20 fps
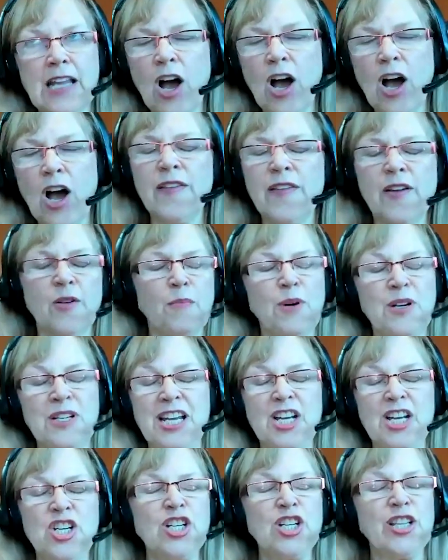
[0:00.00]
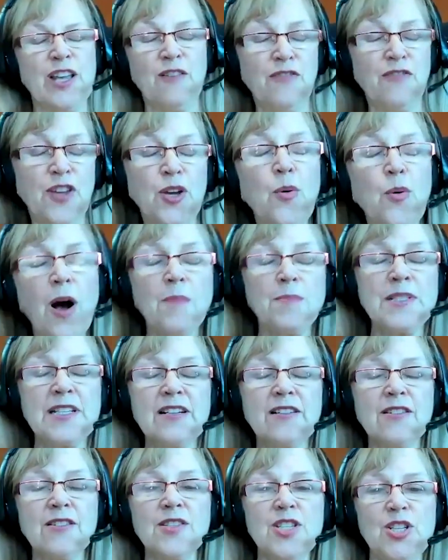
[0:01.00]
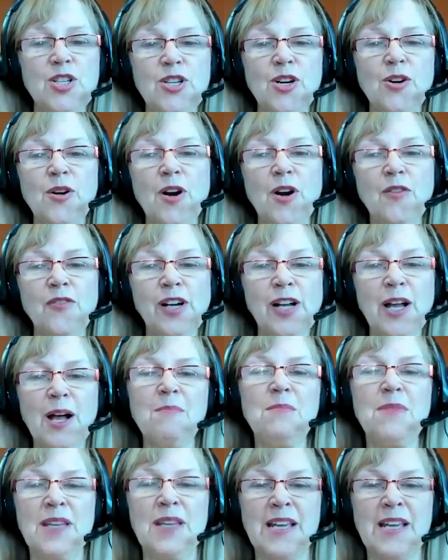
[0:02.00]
are there potentially a few obstacles you don't overcome?